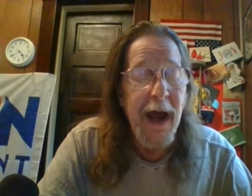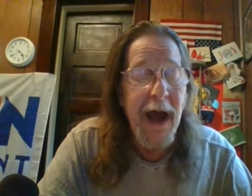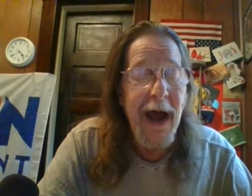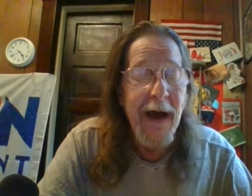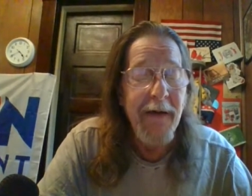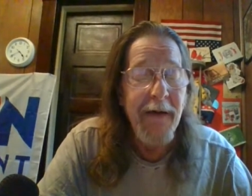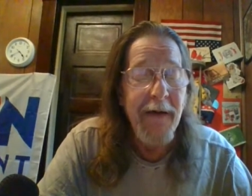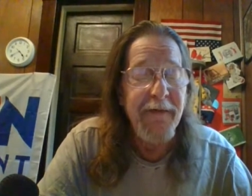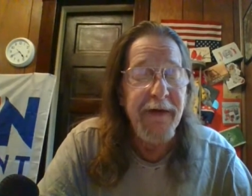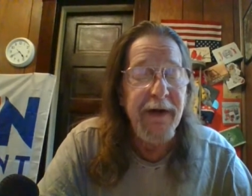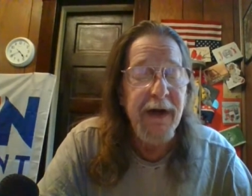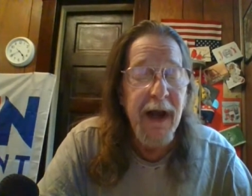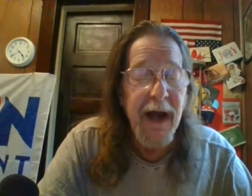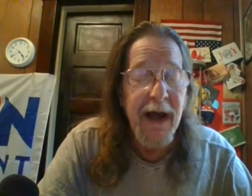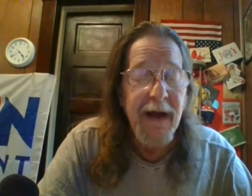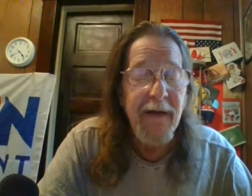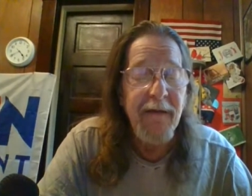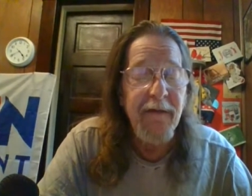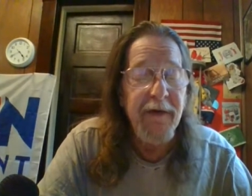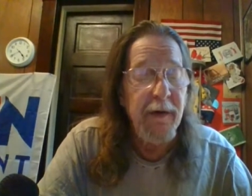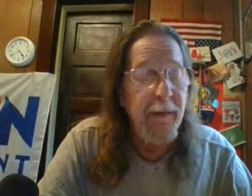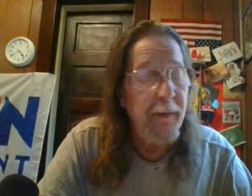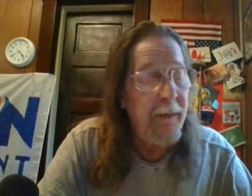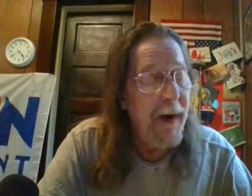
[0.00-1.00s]

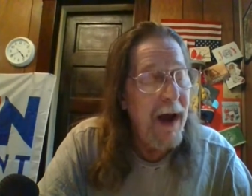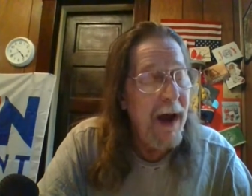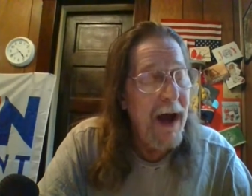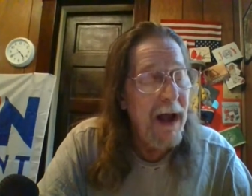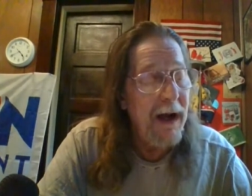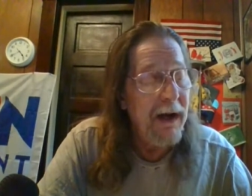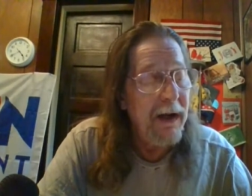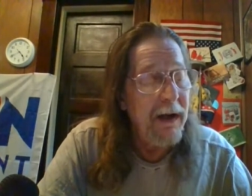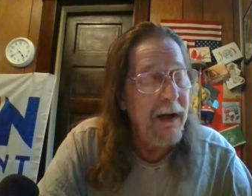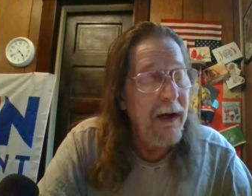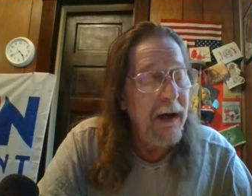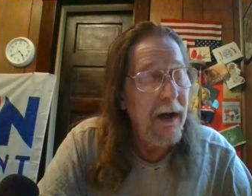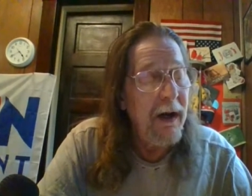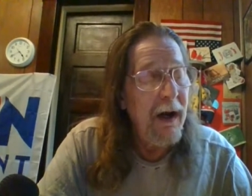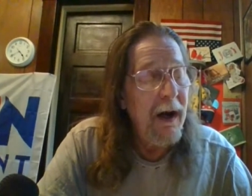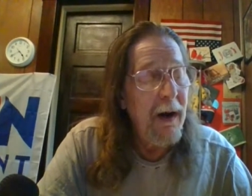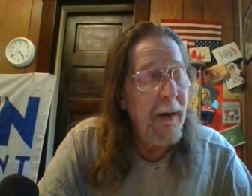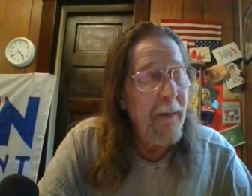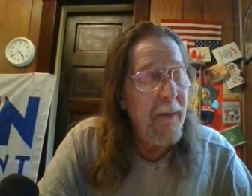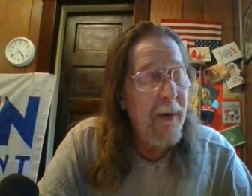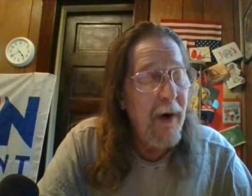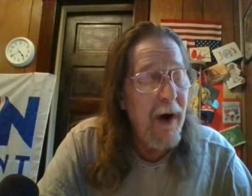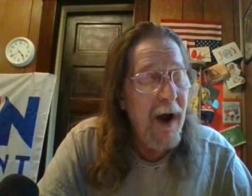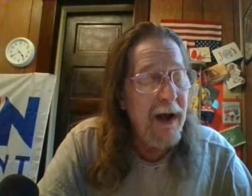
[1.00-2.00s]
affidavit ballot
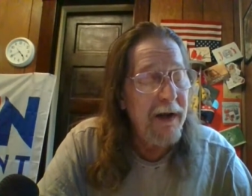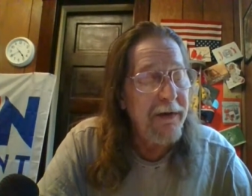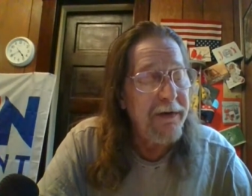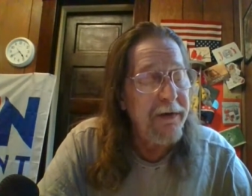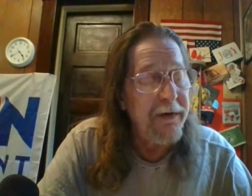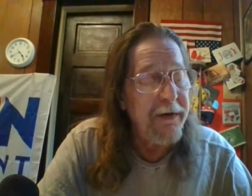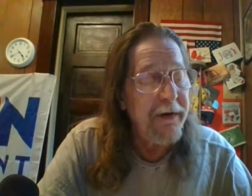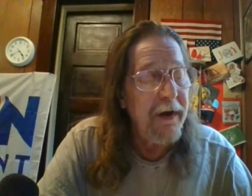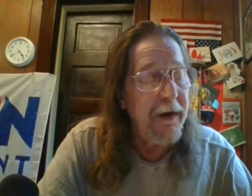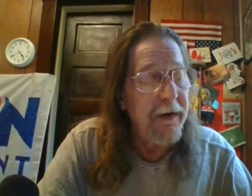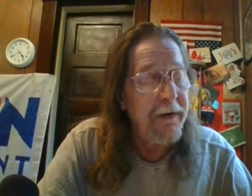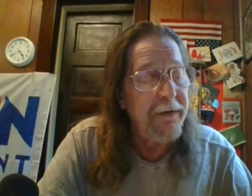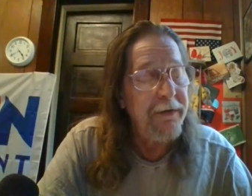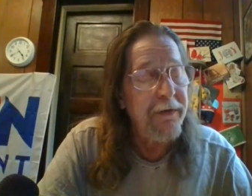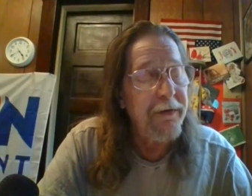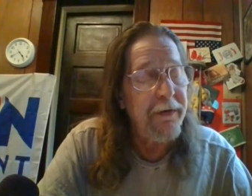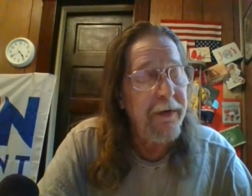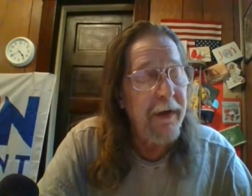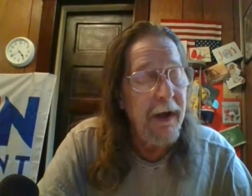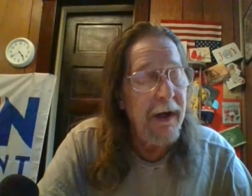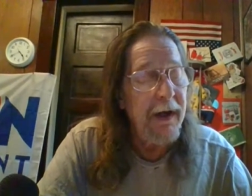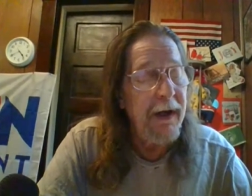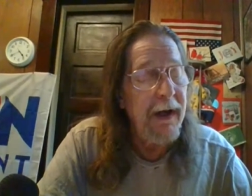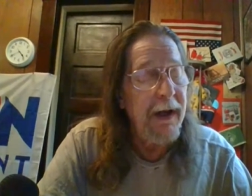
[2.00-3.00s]
process
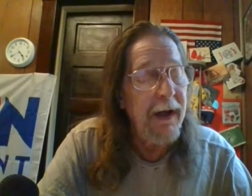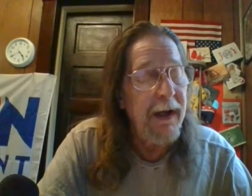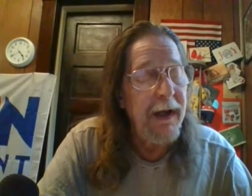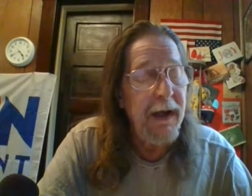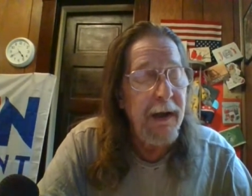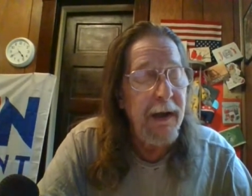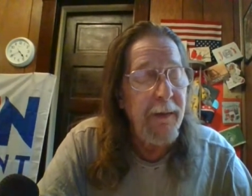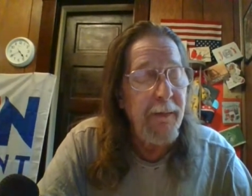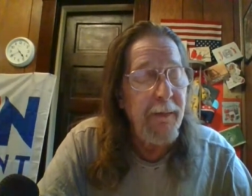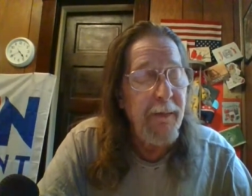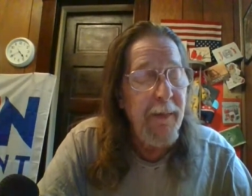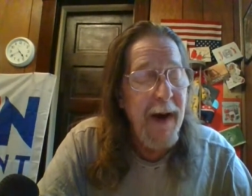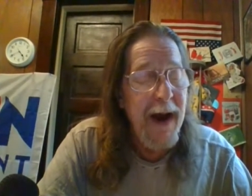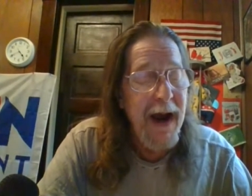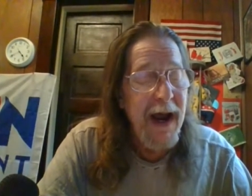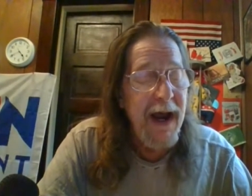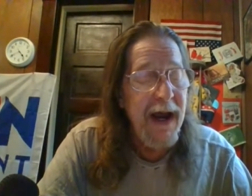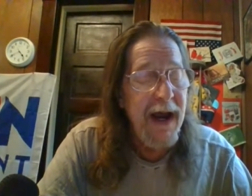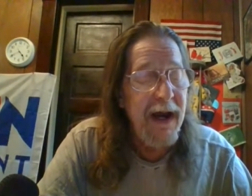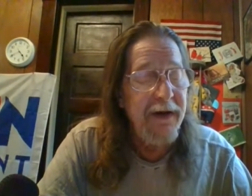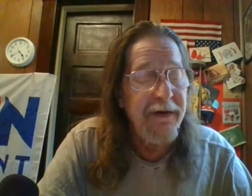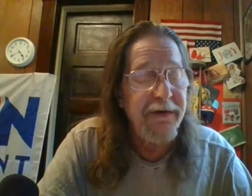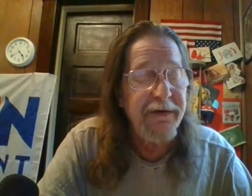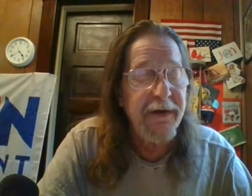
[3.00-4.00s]
that he
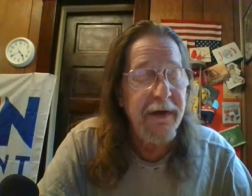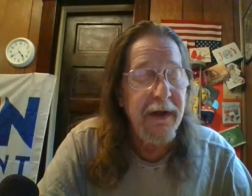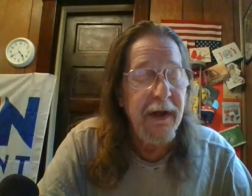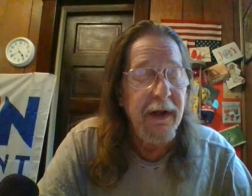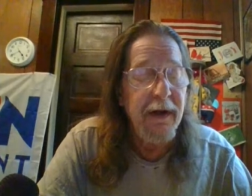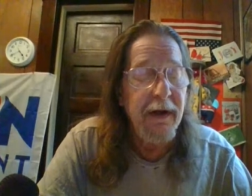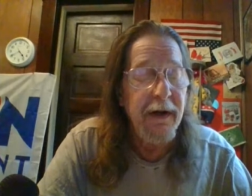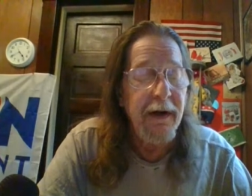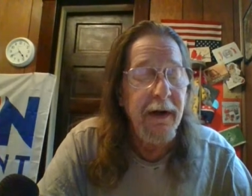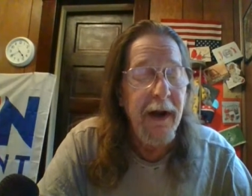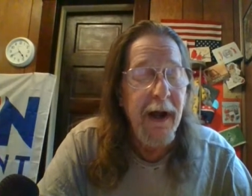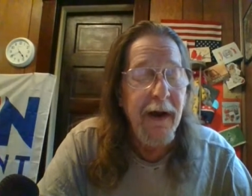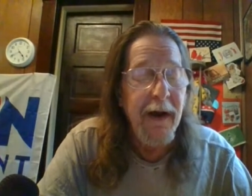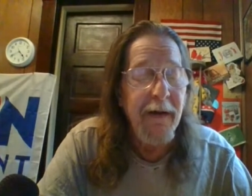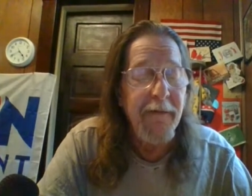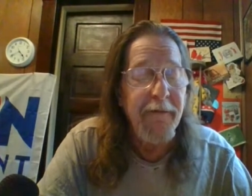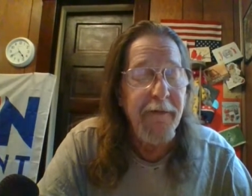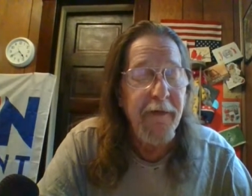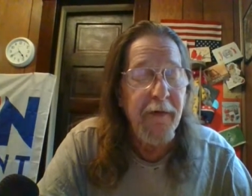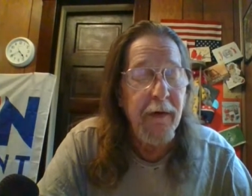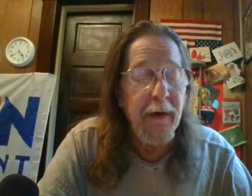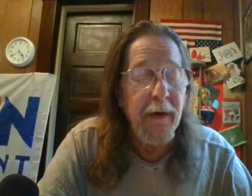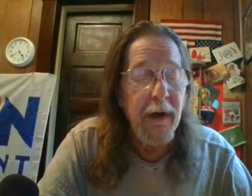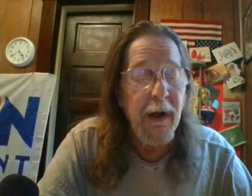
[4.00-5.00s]
bashed in an
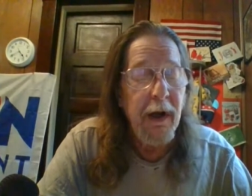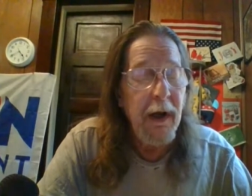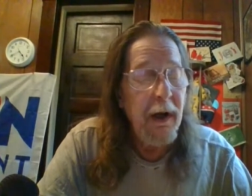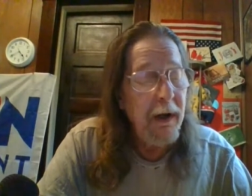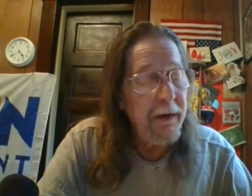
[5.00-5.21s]
effort